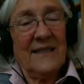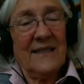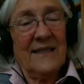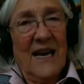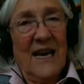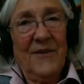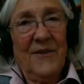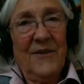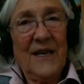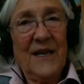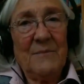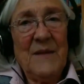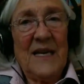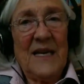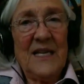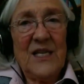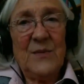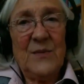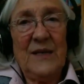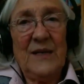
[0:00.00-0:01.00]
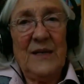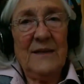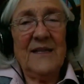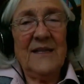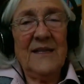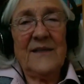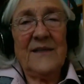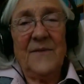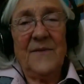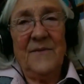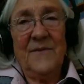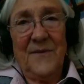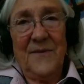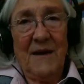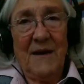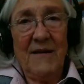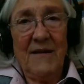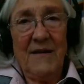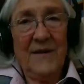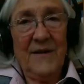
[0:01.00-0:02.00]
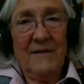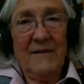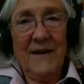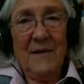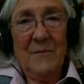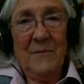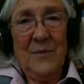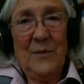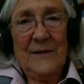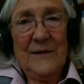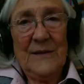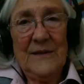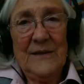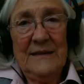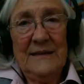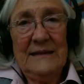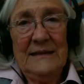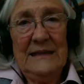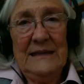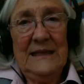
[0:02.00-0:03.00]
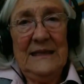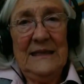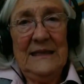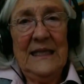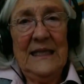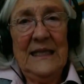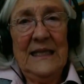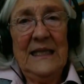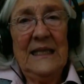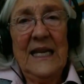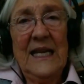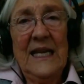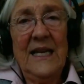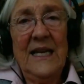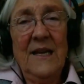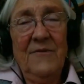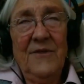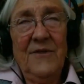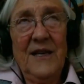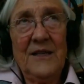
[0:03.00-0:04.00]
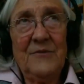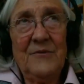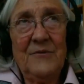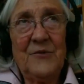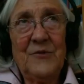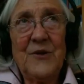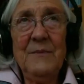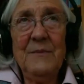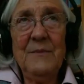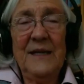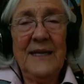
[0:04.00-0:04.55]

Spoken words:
affect management is very, very important in any effective treatment.